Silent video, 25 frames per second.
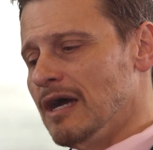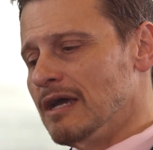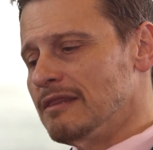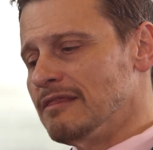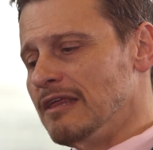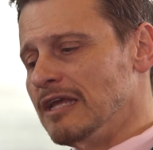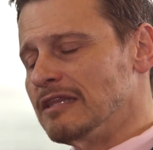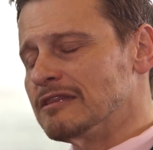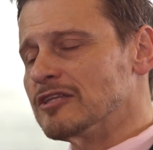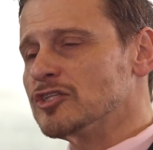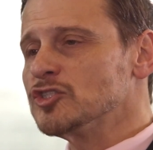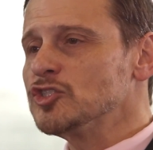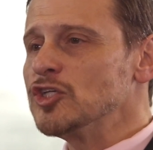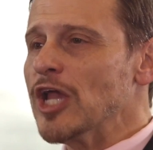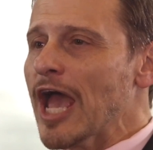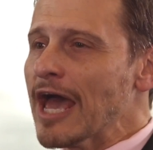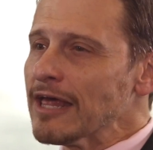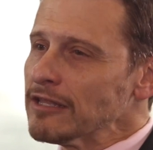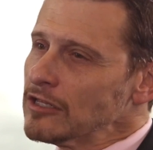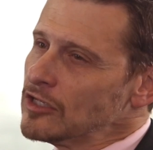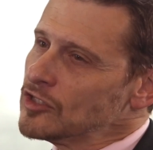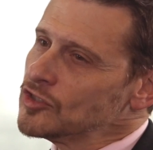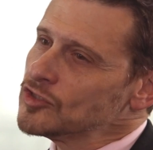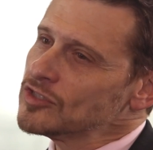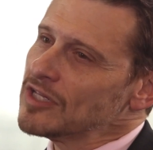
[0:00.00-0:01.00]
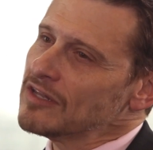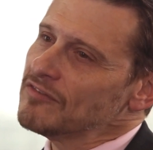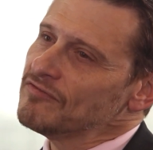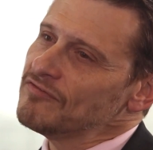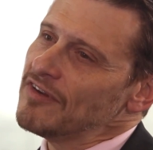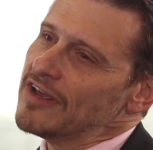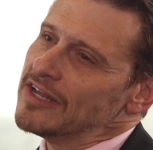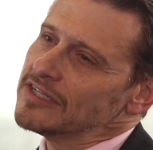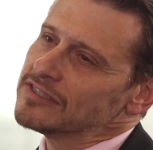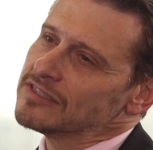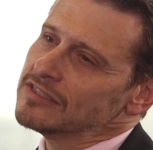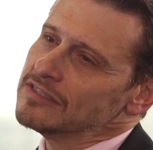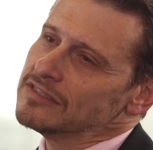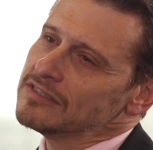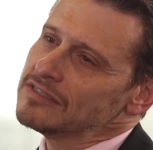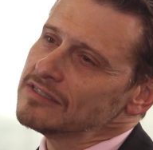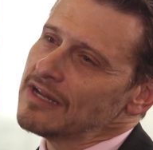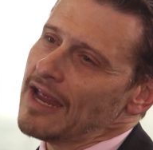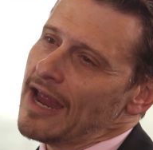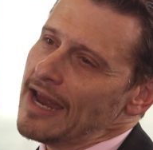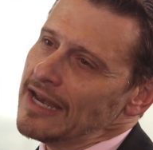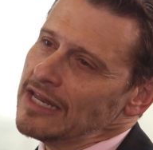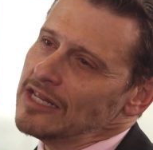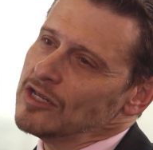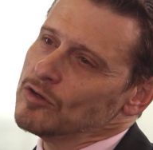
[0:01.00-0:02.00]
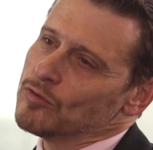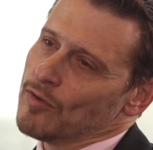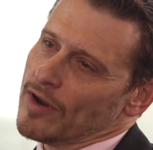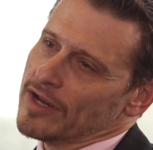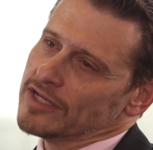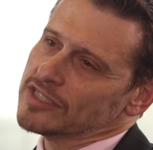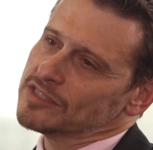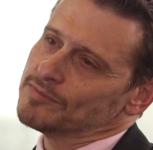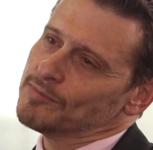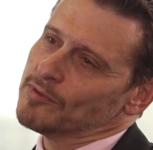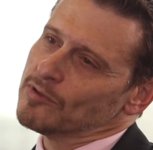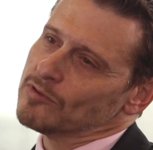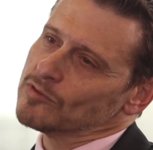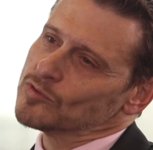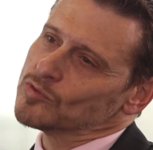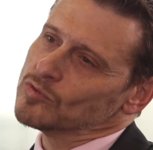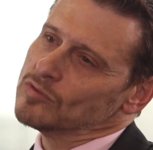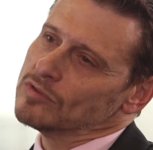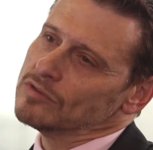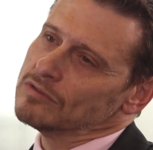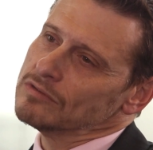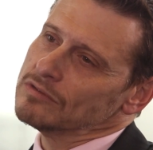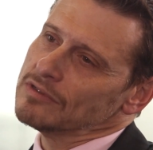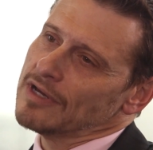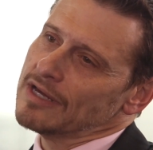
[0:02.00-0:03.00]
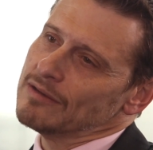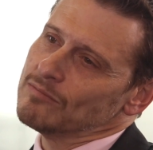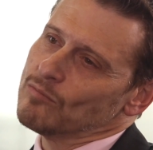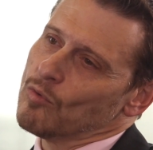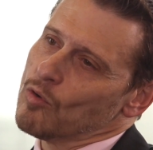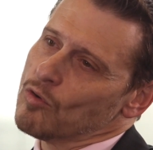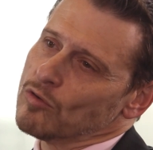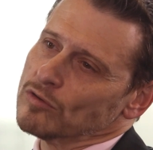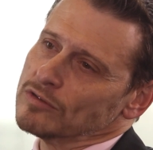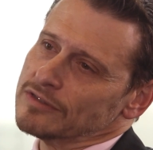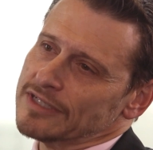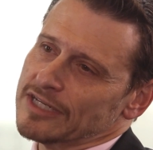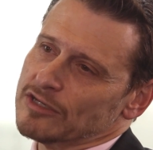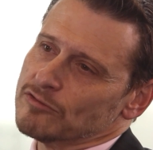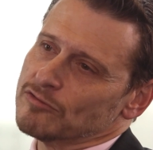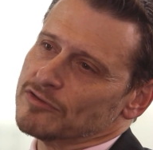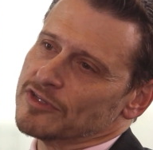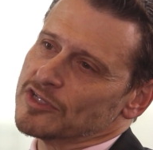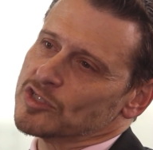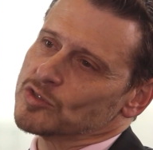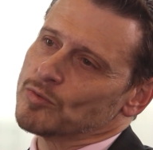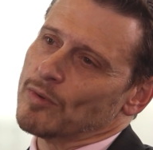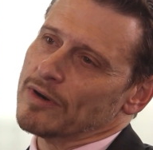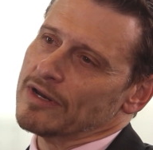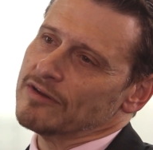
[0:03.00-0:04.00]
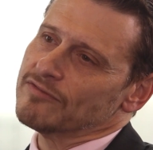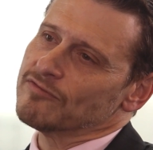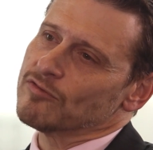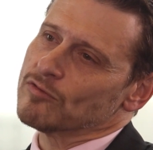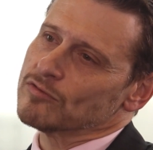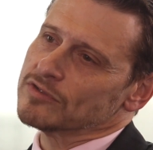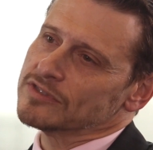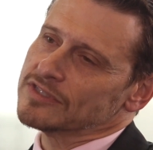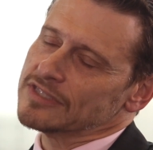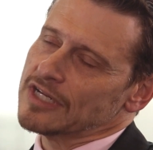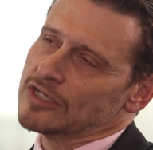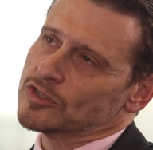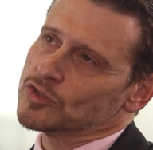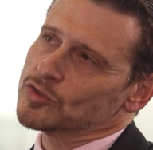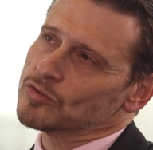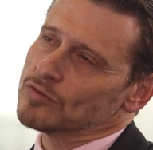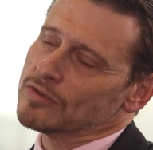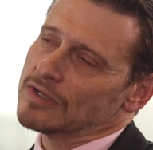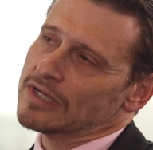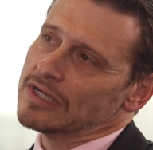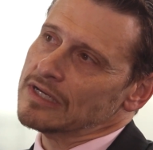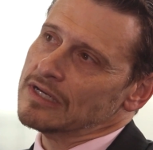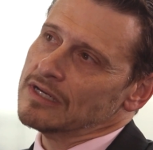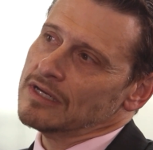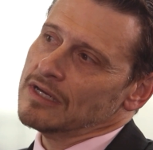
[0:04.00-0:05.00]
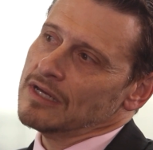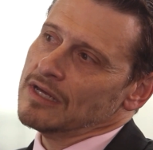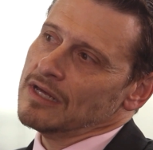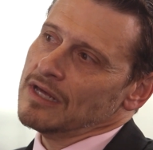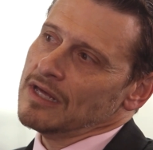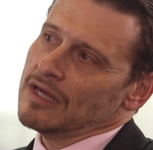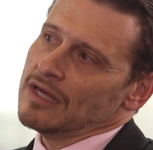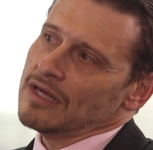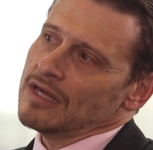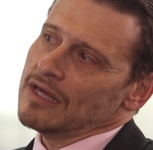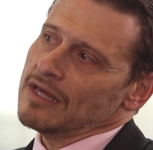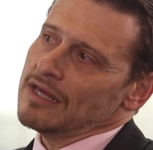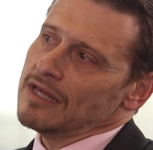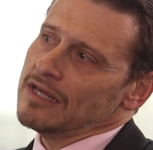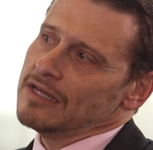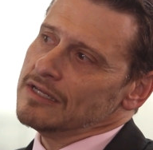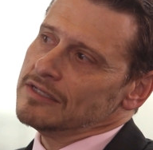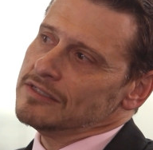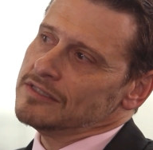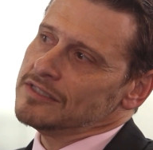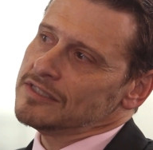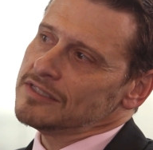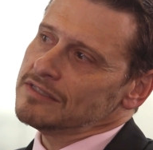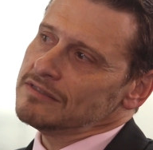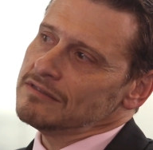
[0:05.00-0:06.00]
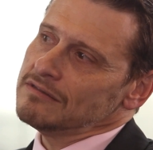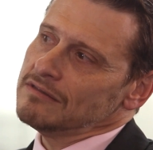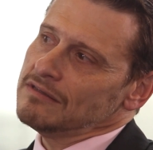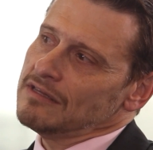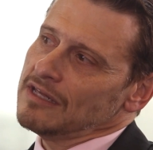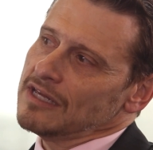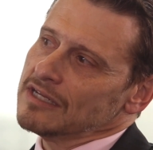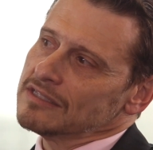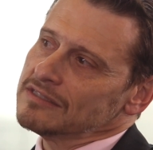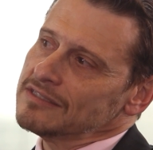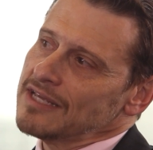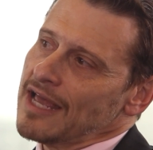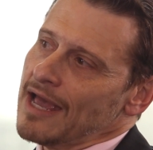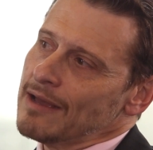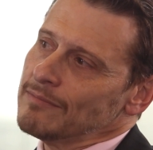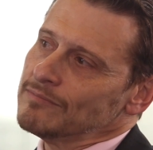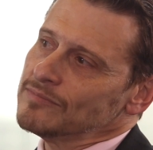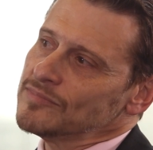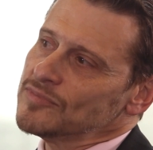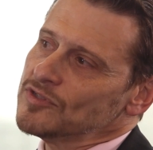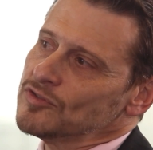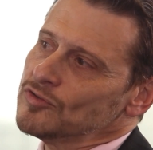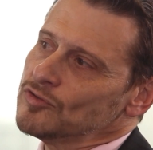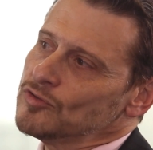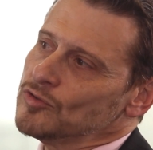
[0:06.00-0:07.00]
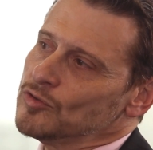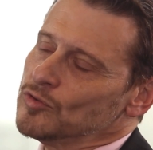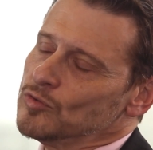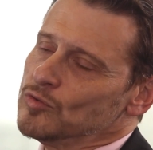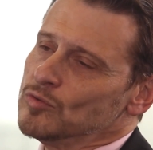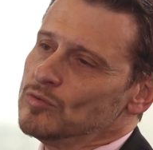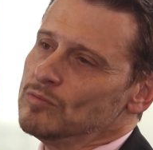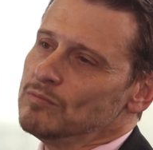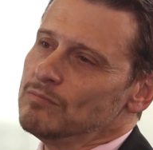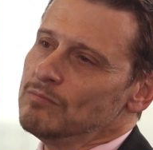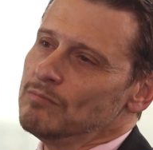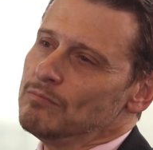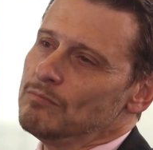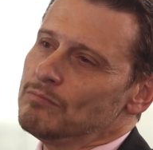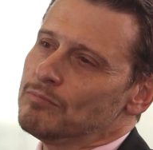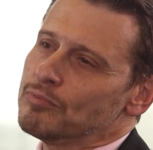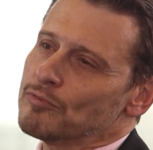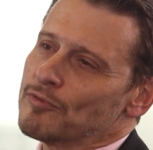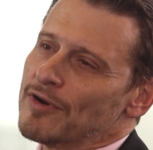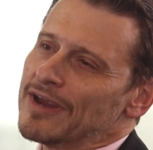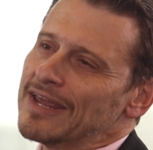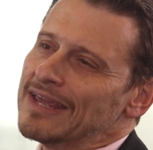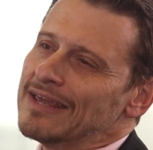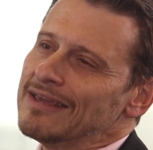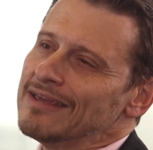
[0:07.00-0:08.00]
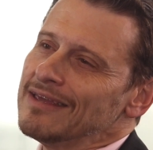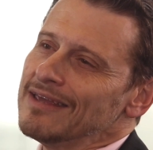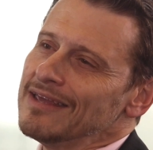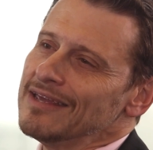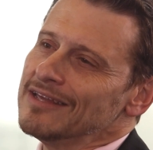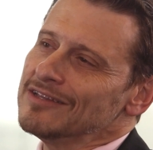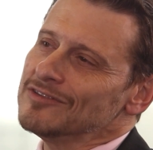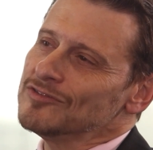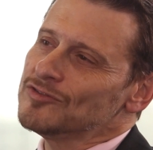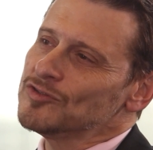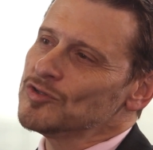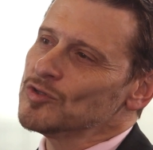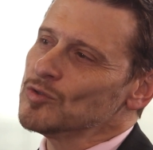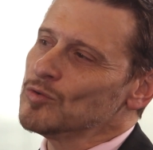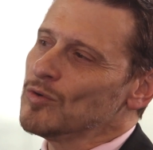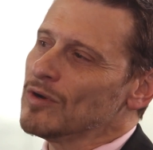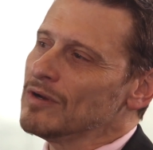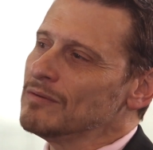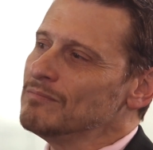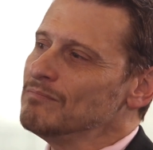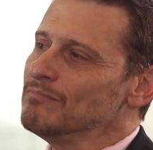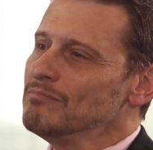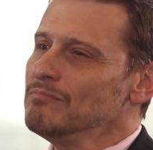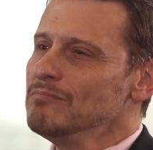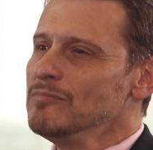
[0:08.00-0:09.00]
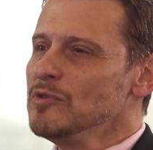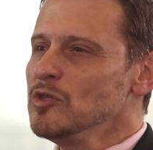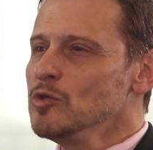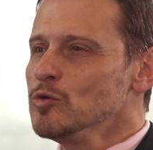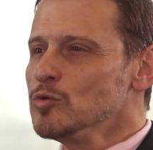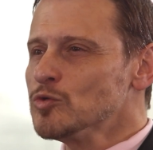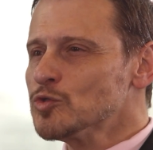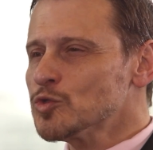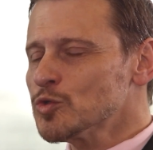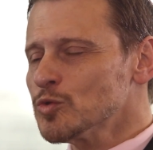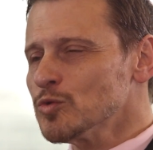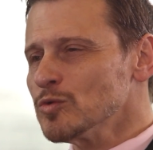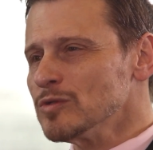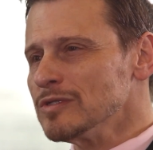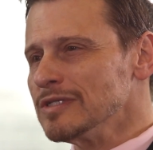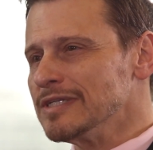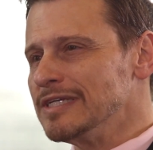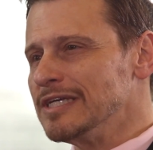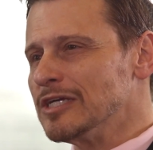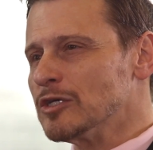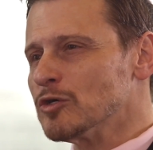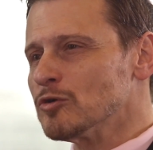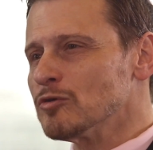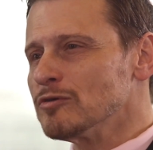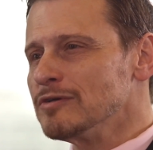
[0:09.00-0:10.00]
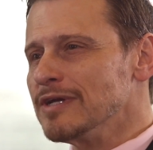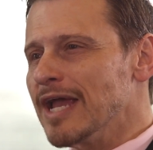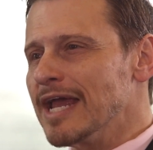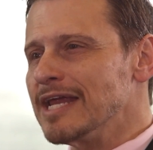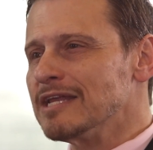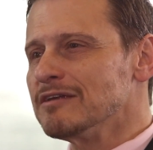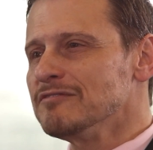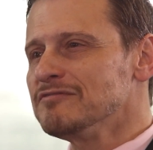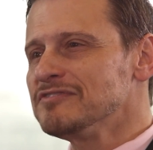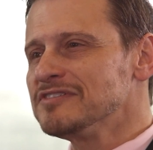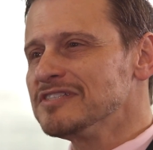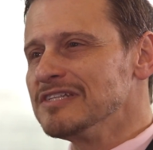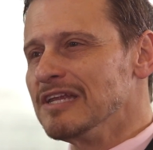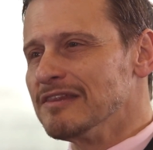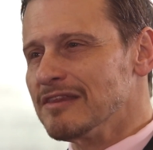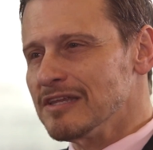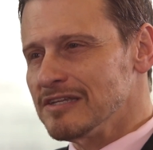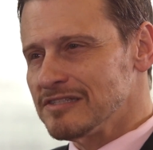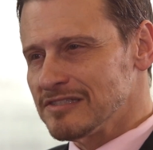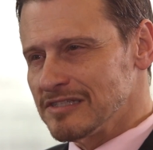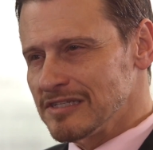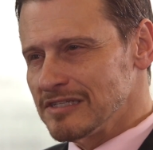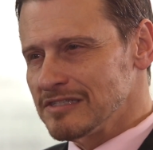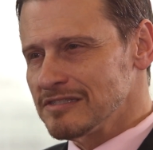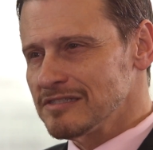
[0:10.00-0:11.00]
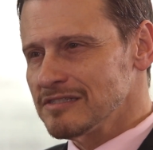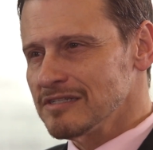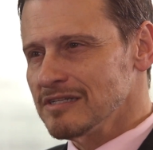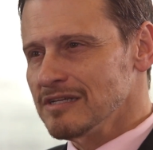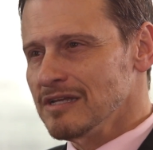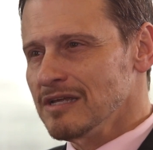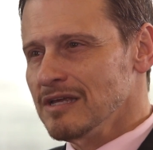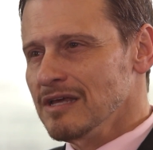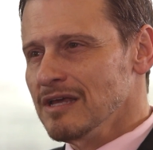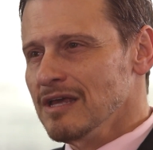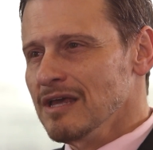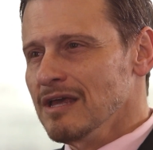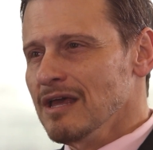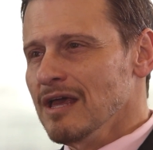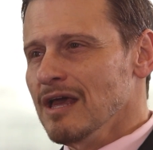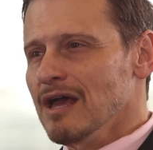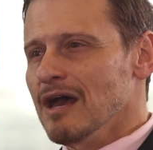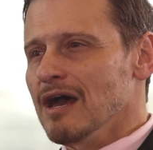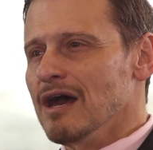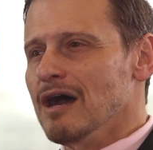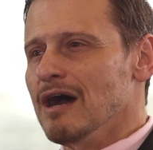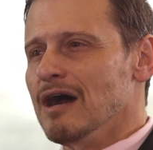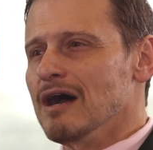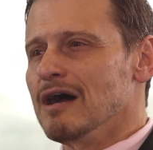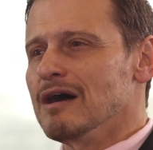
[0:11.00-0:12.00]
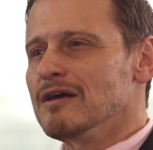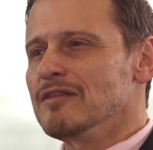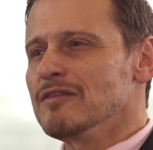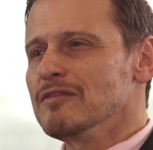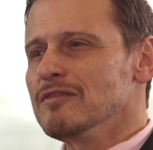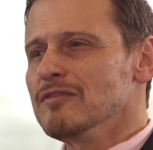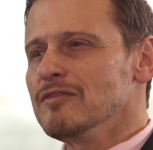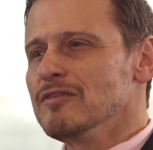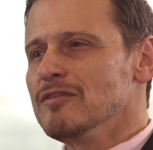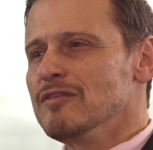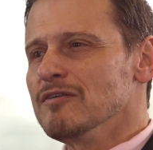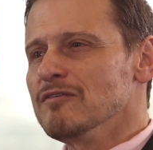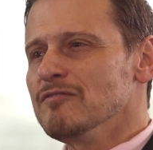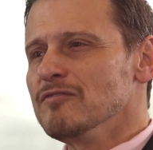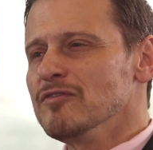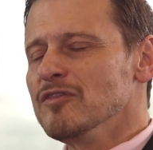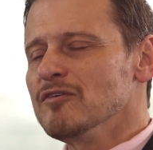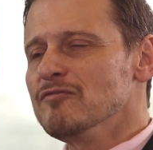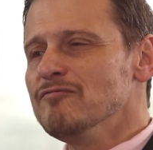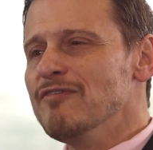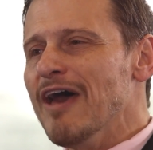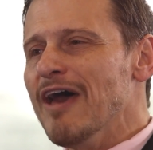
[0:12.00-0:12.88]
I think the challenge that faces any great spiritual and moral leader in the 21st century is the attempt to bring into a mutually creative synthesis the